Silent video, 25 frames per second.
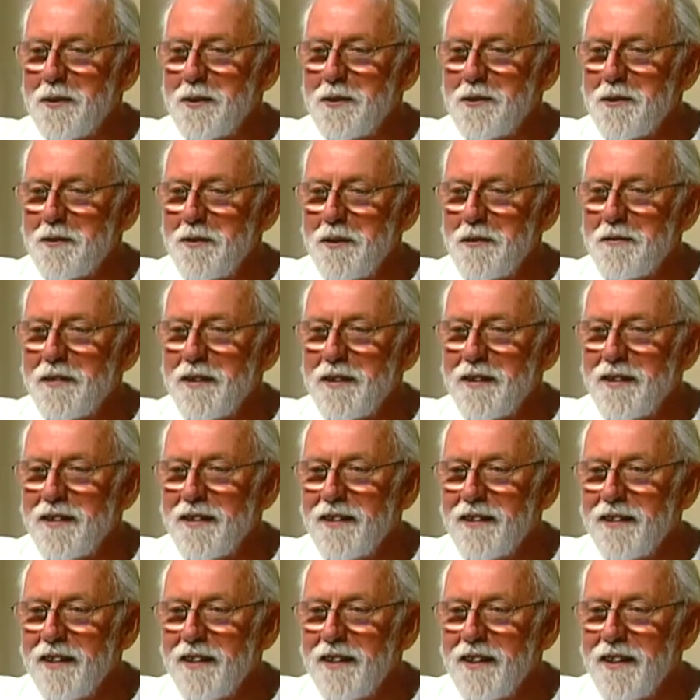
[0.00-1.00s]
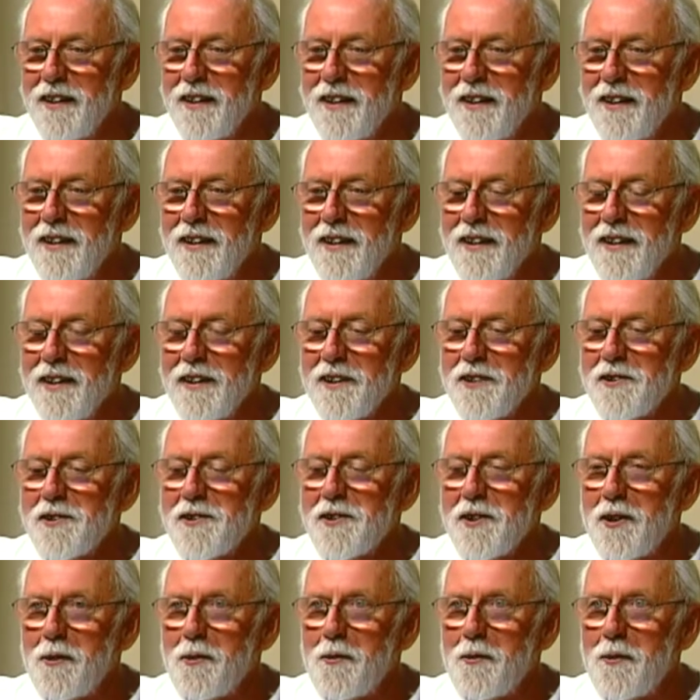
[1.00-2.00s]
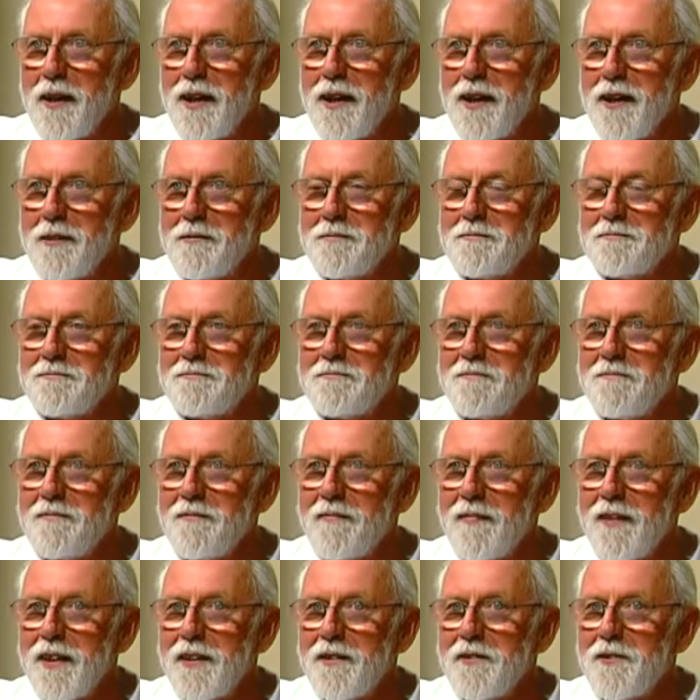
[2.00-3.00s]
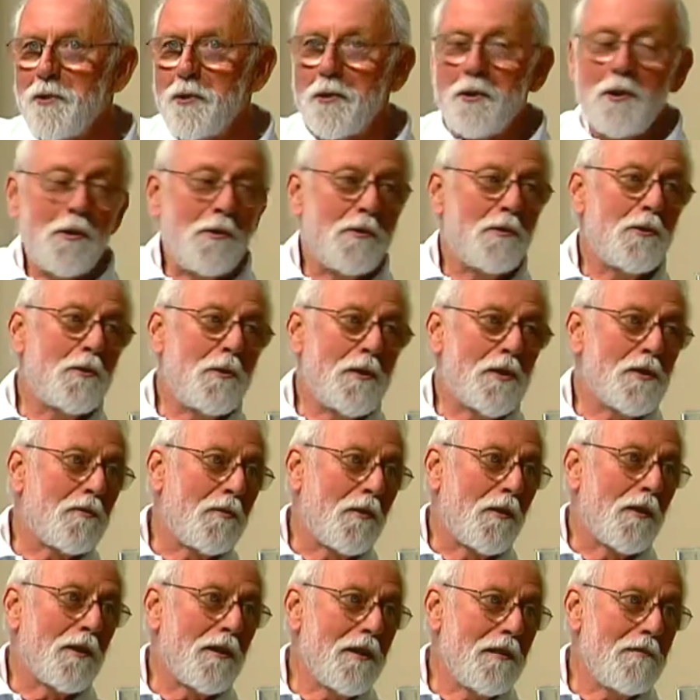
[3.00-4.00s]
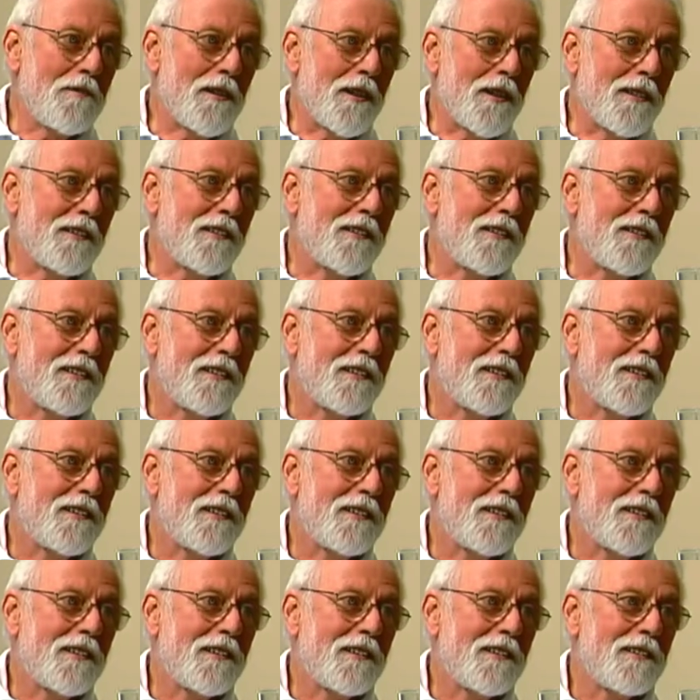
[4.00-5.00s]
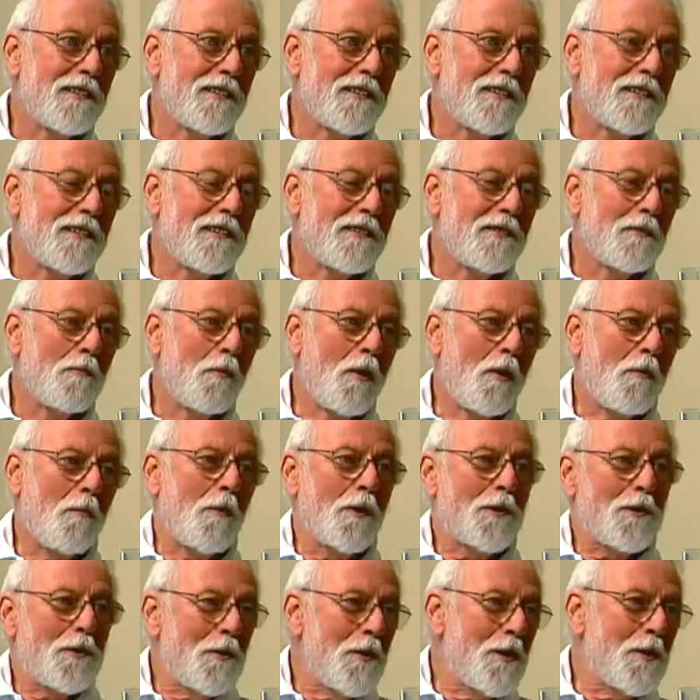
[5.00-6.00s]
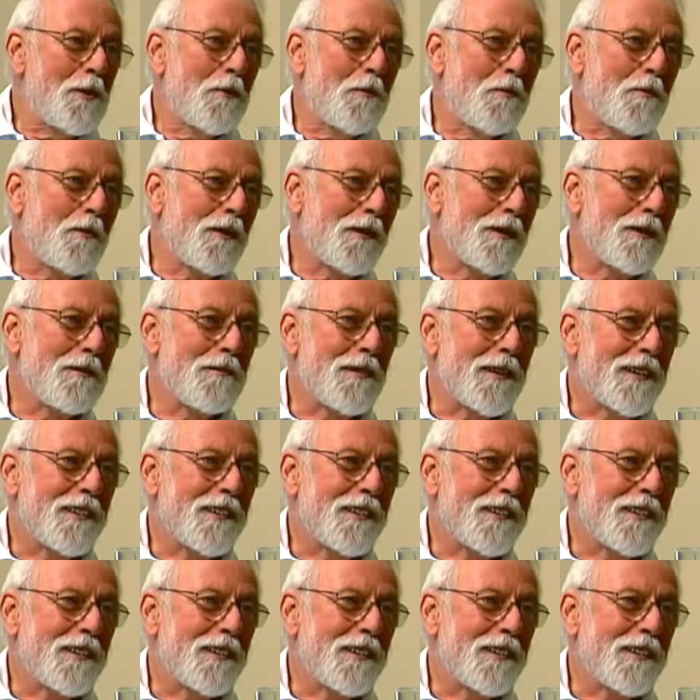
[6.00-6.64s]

It was terrific. that much fun. So, um, so you don't do this for a living? No, what do you do for a living?